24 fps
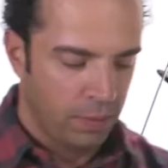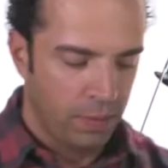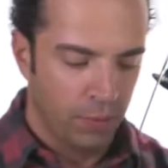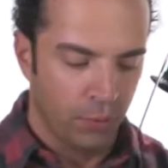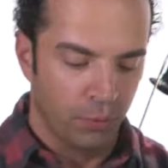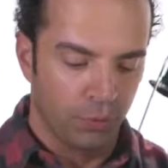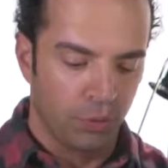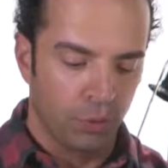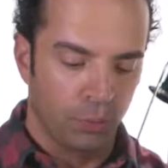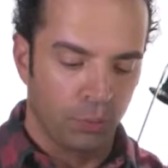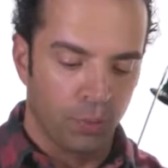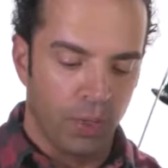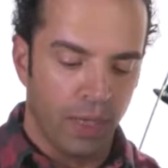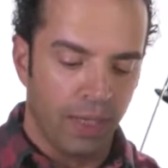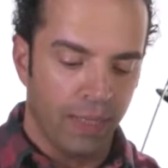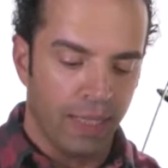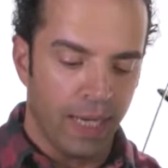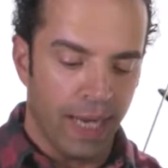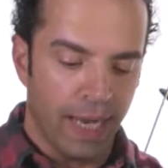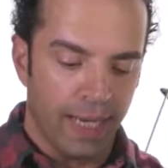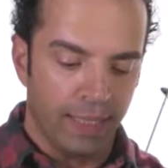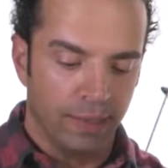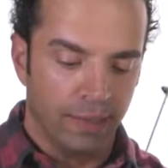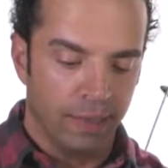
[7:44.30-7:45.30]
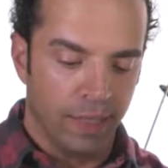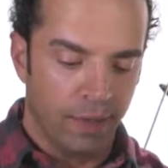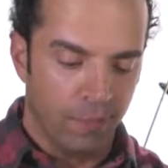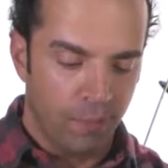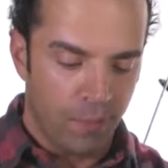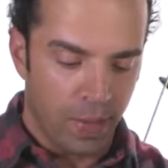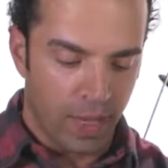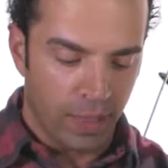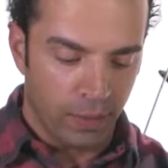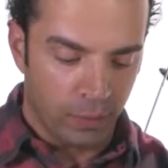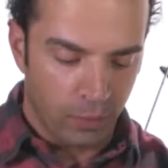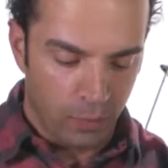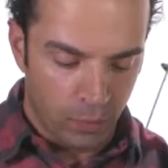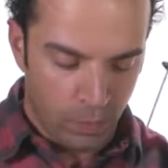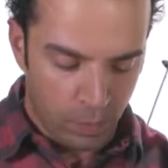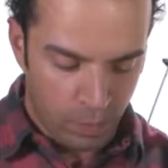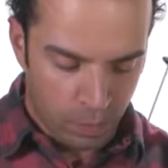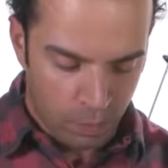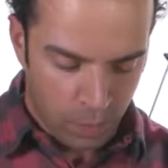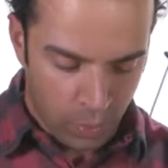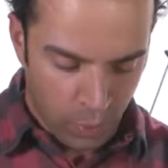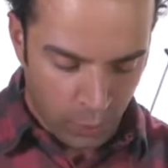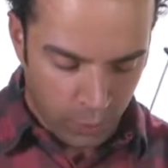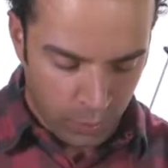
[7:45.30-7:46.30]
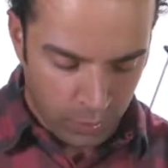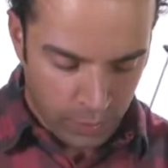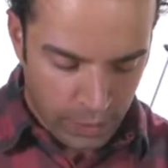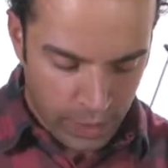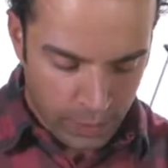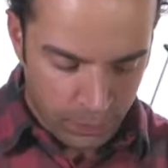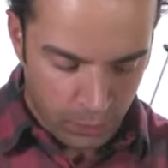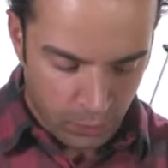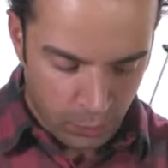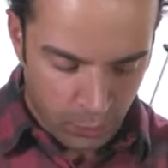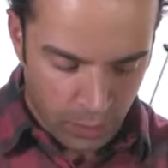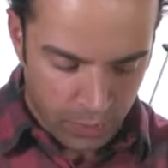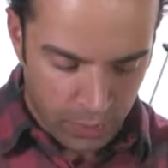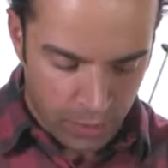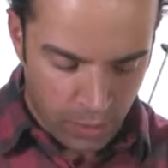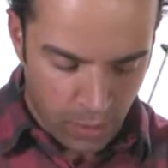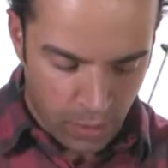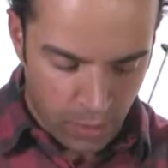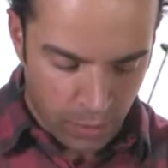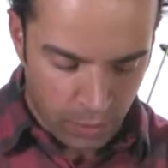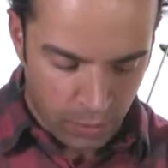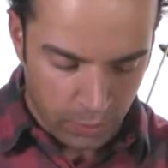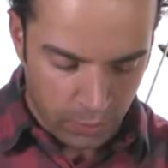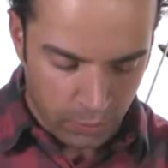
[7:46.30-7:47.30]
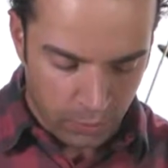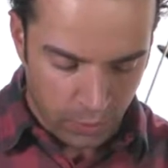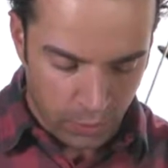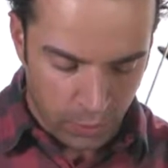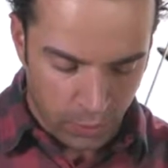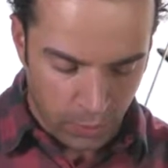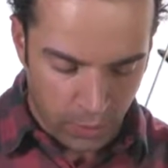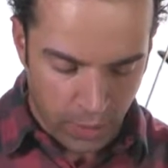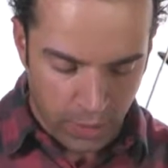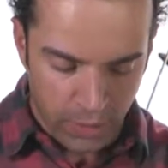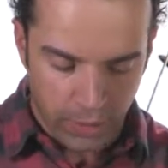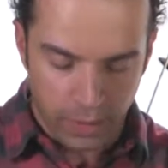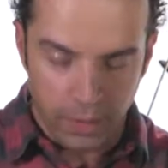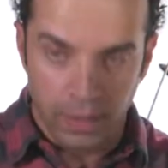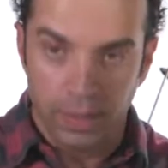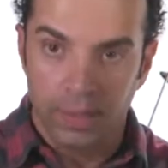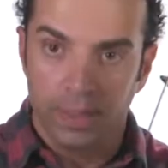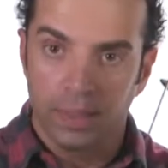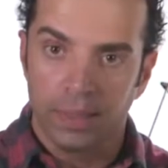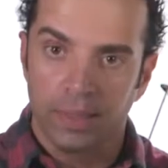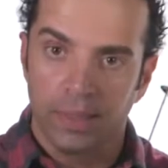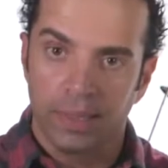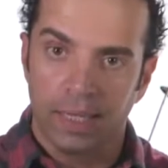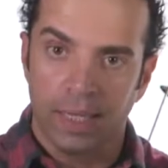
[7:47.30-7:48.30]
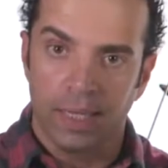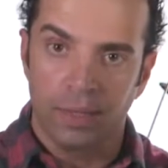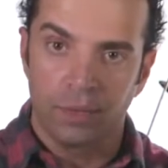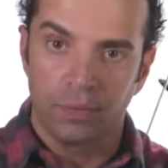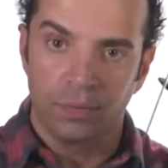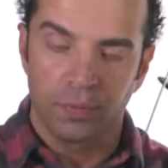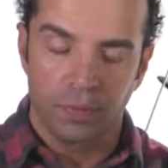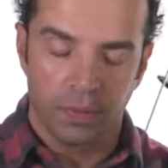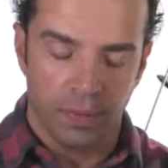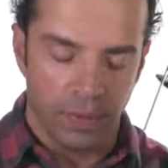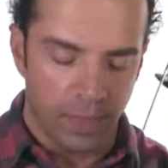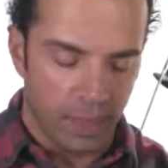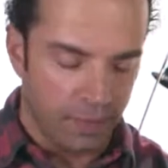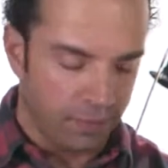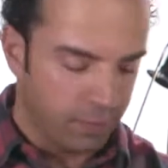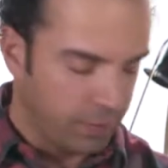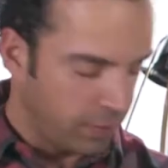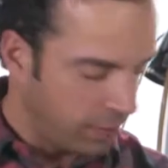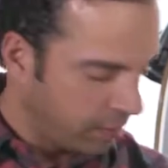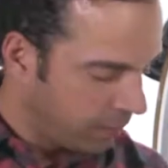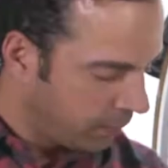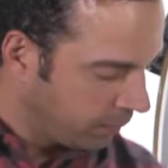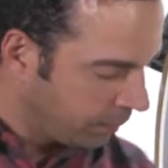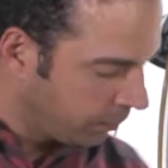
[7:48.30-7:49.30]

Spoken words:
There is a right and left pedal, both labeled with an R for the right, L for the left.